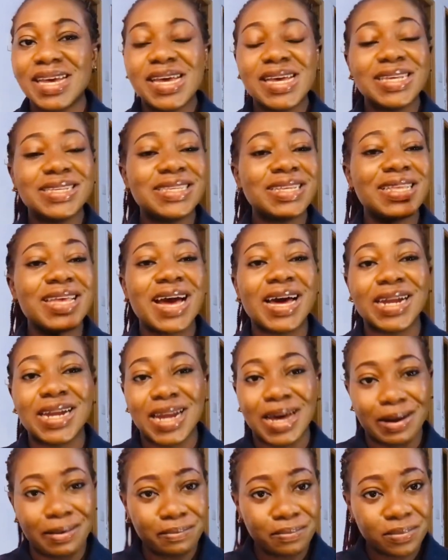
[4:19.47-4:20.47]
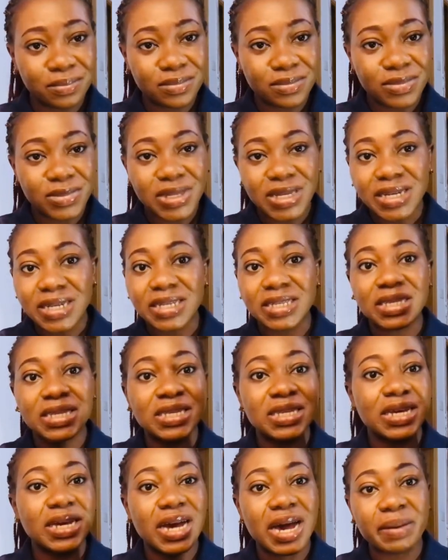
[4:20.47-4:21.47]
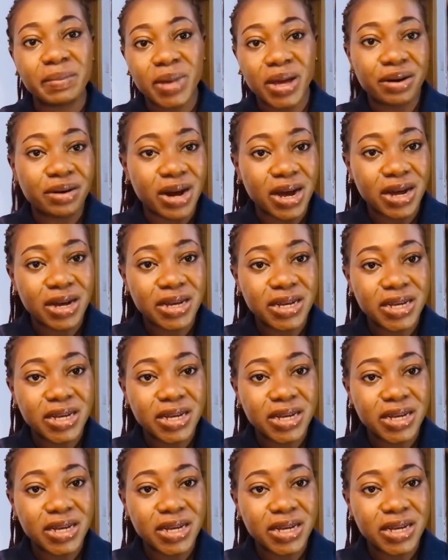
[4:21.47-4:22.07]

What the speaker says: Is it the alarm? Is it the camera?